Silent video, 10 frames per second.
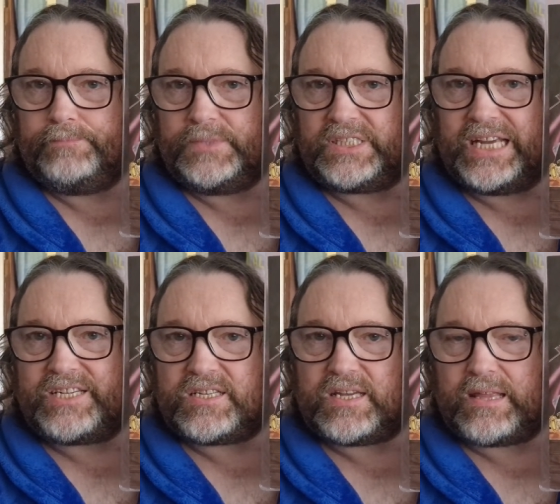It's nice
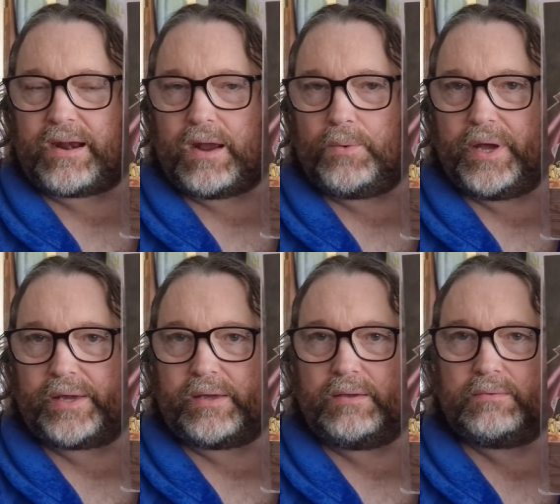to see that artwork
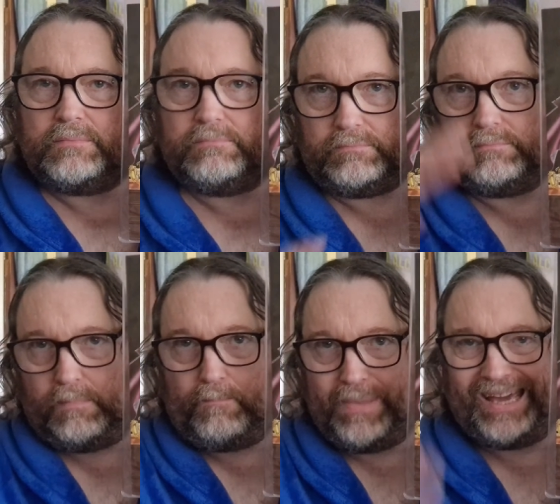
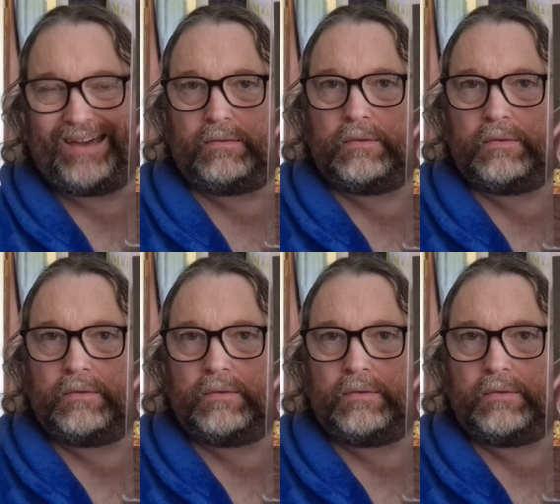bigger.